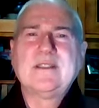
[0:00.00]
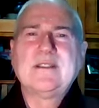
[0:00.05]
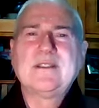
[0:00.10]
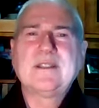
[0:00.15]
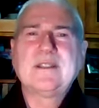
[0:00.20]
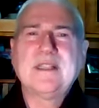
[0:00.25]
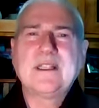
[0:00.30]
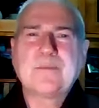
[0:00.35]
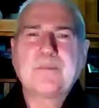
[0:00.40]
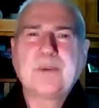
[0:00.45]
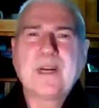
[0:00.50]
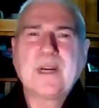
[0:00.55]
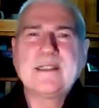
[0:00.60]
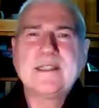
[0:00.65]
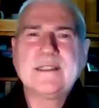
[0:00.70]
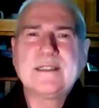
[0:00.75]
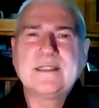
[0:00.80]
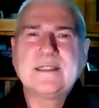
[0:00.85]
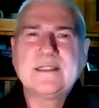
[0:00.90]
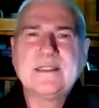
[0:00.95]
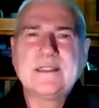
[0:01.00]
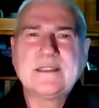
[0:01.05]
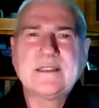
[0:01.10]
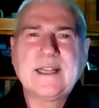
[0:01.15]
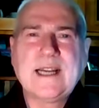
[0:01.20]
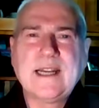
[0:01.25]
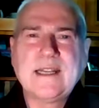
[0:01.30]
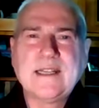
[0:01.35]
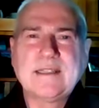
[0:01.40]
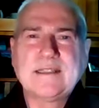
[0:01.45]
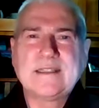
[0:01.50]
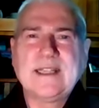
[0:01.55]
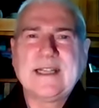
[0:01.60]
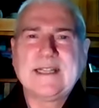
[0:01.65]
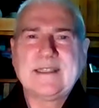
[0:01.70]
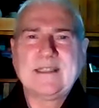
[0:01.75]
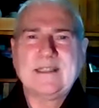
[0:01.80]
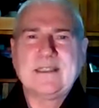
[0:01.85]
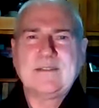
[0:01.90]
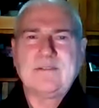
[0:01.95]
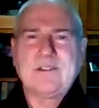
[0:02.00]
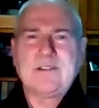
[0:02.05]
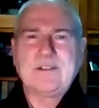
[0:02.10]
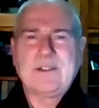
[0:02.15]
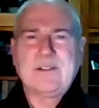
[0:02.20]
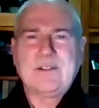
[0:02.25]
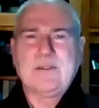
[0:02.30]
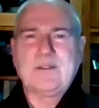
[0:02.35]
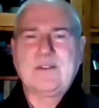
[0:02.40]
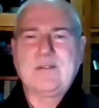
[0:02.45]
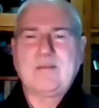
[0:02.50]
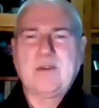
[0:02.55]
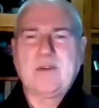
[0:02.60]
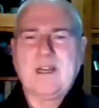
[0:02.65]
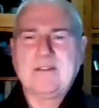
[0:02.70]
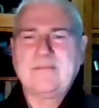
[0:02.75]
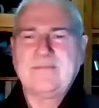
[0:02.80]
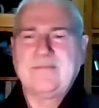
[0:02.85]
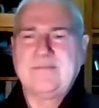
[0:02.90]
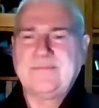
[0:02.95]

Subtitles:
So let's practice in silence like this for a short while.